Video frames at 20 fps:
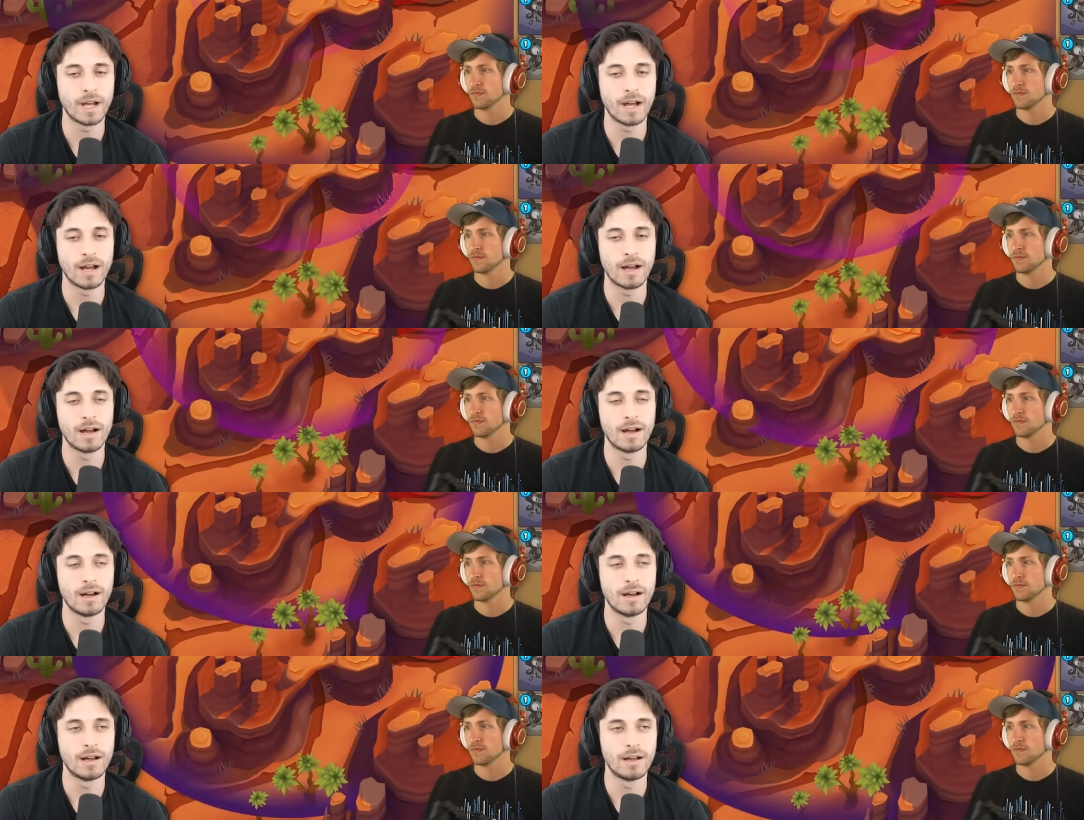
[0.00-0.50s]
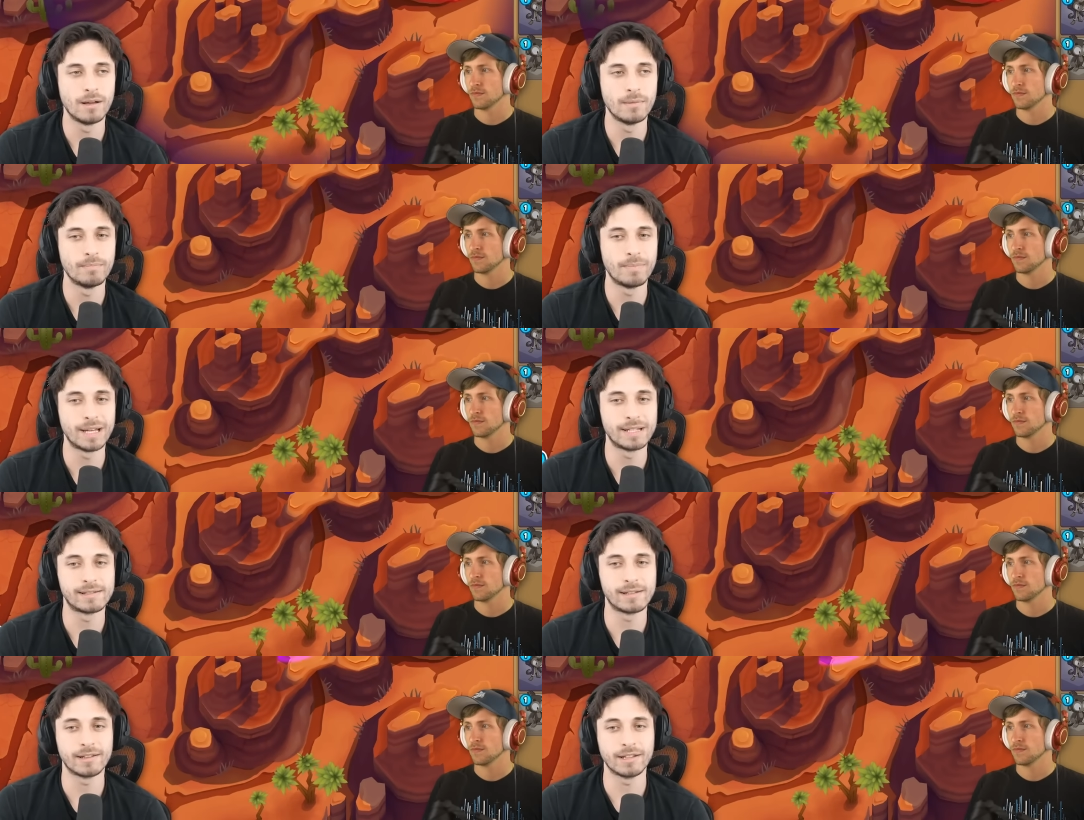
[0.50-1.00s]
Speaker 1: uh,
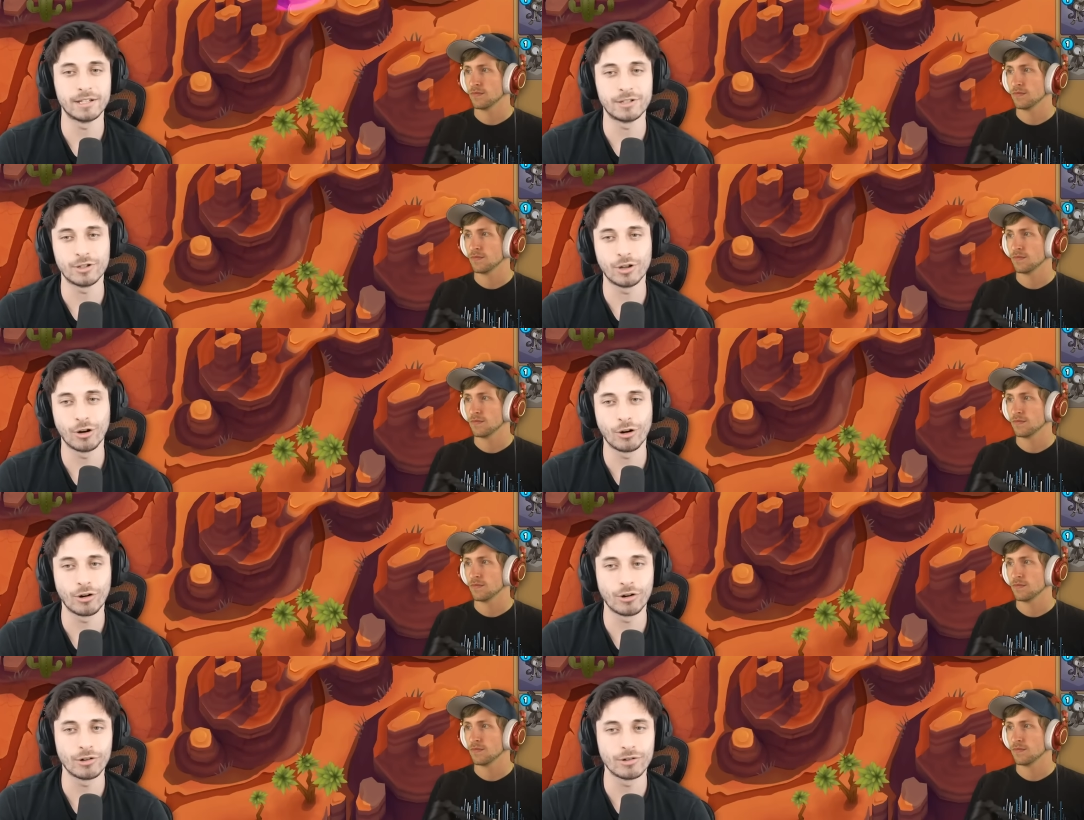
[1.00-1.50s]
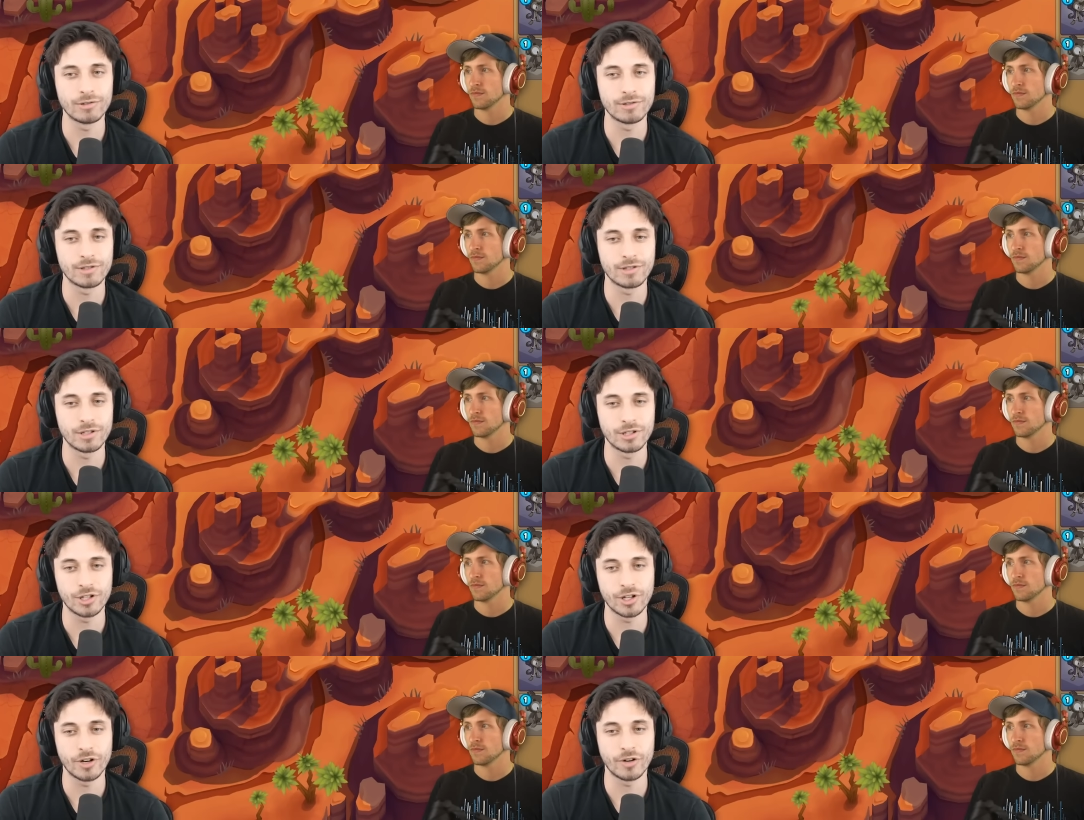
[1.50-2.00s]
basically
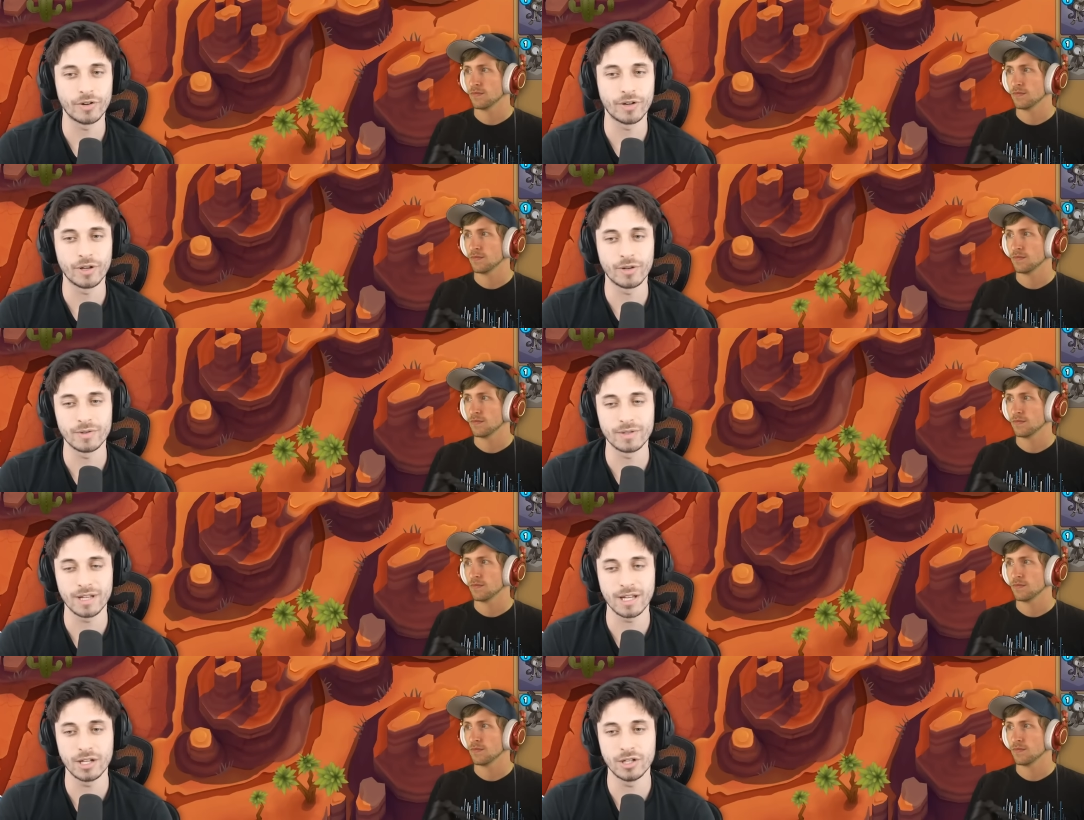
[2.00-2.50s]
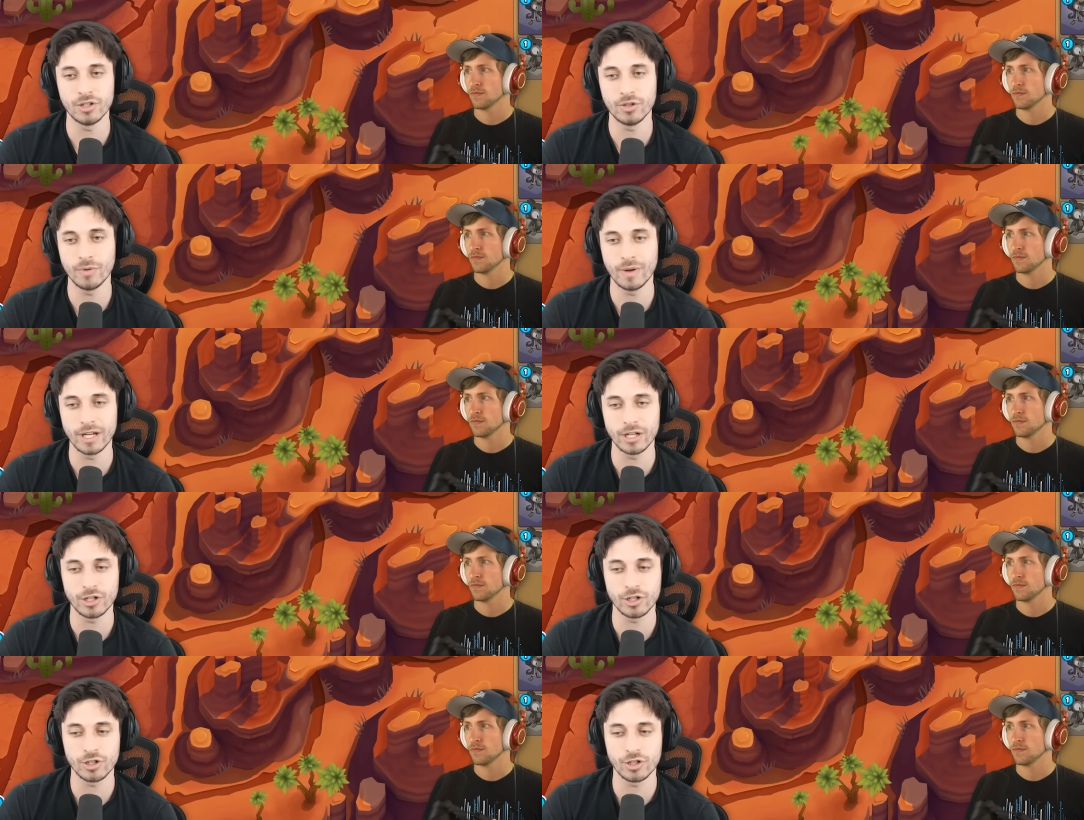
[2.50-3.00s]
turns the Cheerios
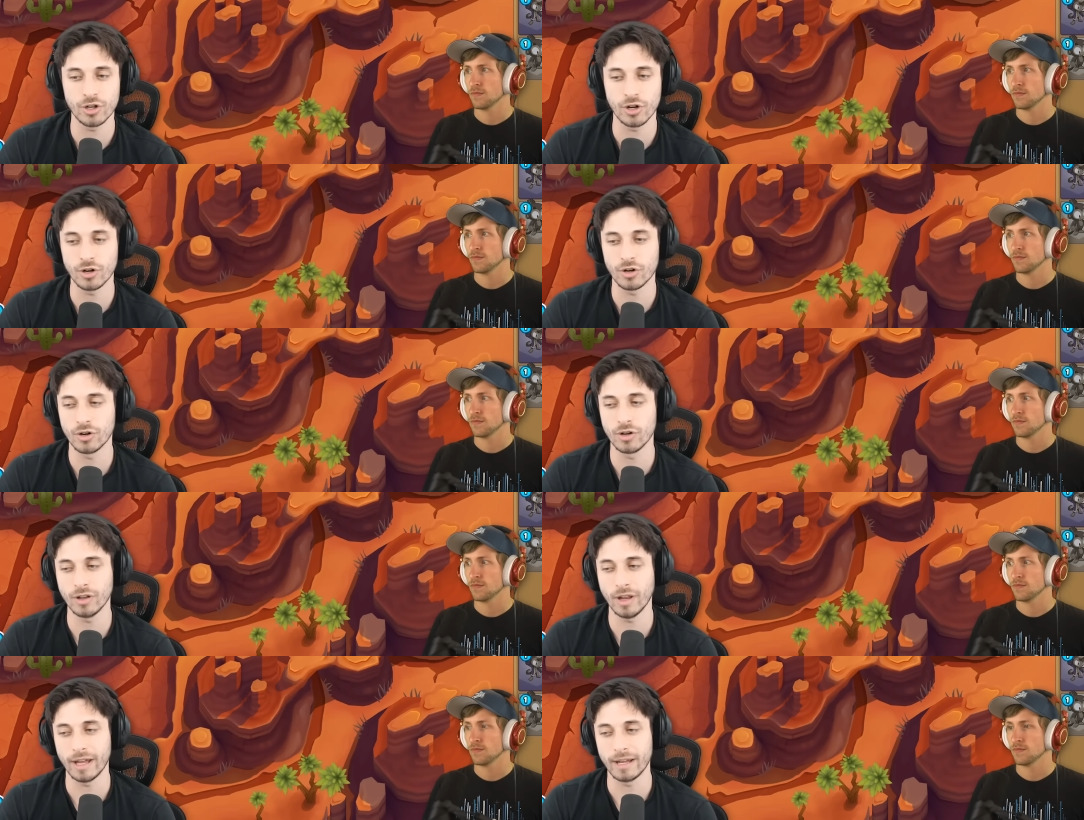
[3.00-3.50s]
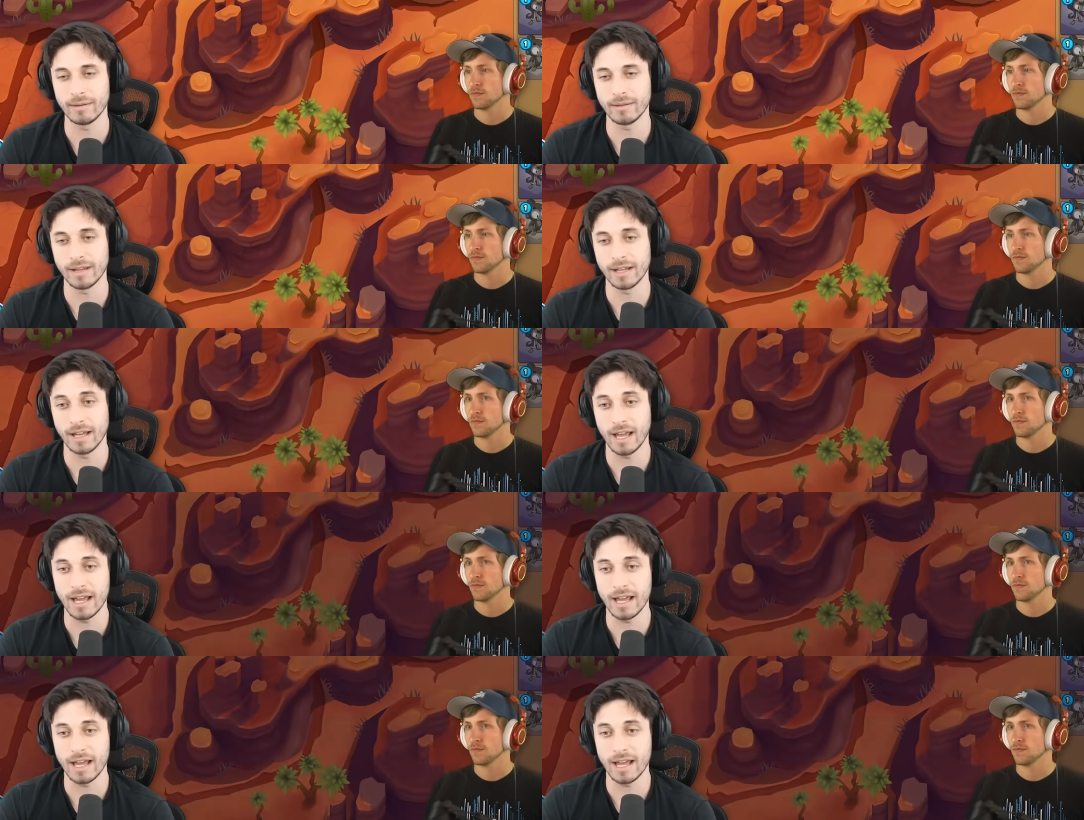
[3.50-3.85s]
into a sugar, like the,